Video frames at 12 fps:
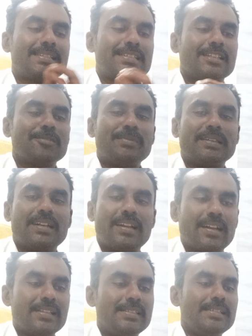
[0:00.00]
research
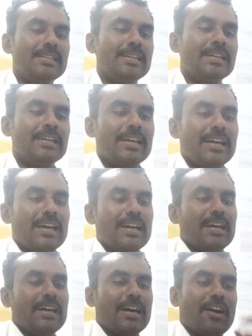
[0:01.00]
methodology
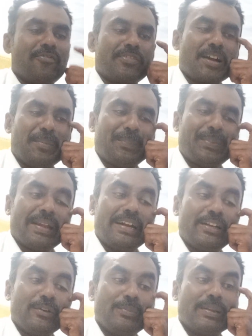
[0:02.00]
of
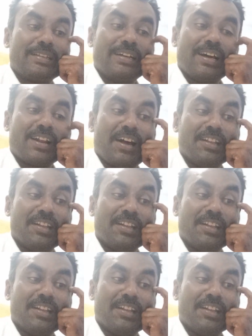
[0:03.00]
comparative method or